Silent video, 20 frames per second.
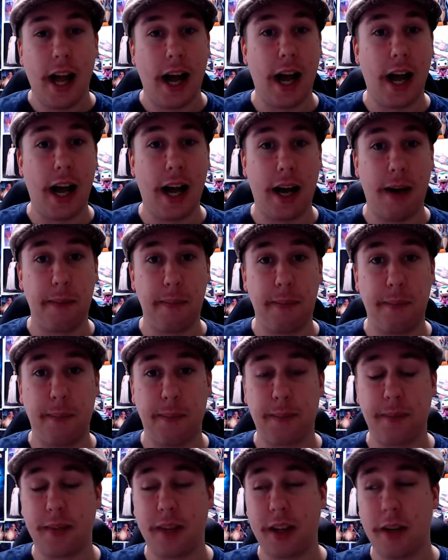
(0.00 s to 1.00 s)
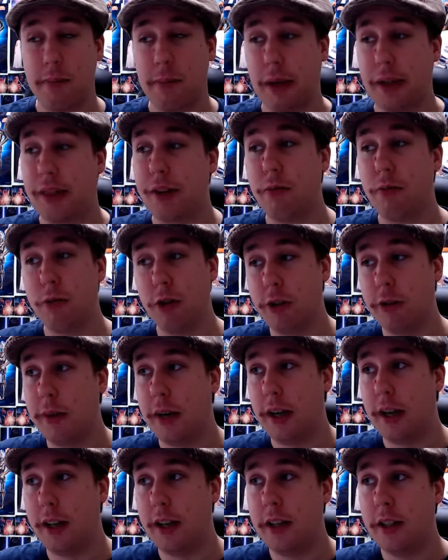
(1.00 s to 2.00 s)
But the
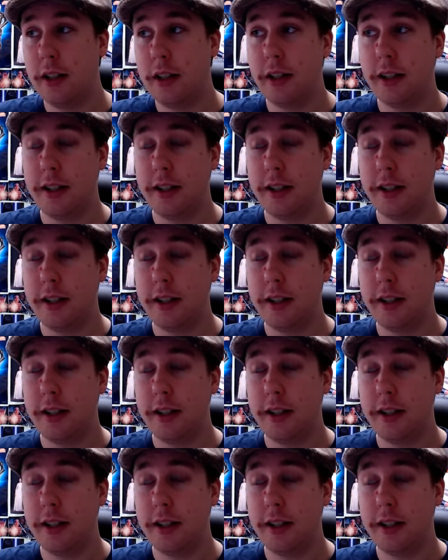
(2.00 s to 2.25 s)
rumor,